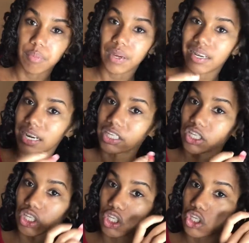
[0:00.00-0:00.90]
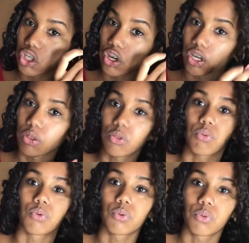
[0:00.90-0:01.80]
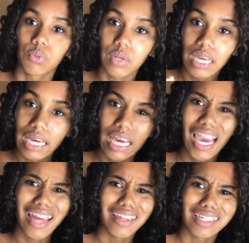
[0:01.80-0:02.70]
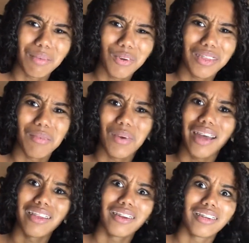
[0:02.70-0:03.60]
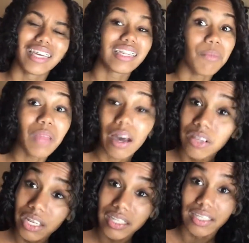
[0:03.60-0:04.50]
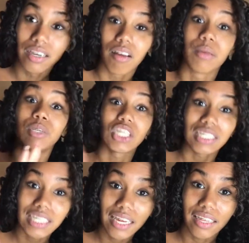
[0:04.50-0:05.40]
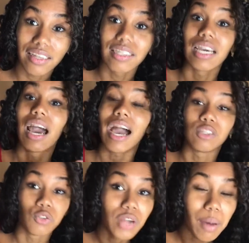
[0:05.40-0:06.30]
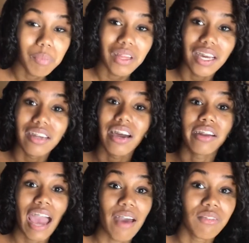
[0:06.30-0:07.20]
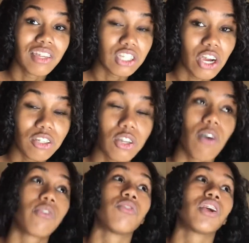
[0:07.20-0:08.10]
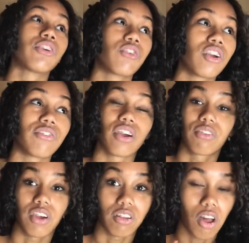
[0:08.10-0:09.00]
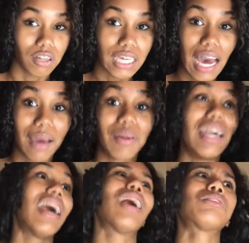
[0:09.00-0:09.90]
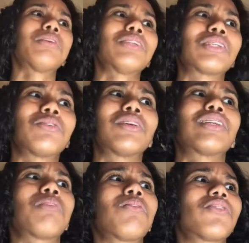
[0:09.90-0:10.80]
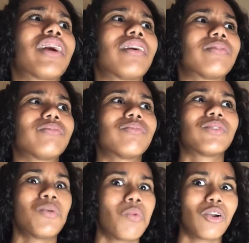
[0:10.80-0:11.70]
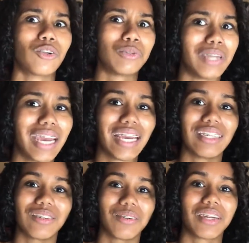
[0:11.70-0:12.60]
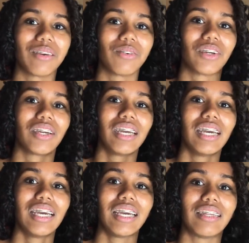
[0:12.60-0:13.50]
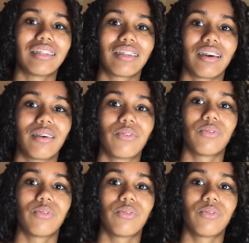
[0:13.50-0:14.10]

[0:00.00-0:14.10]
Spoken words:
pin and I just inserted through. And then some of them I literally, because listen y'all, let me just say this, I do not plan on having this hairstyle for a very, very, very, very long time. I was probably just gonna wear this probably for like 1 or 2 days or whatever and stuff.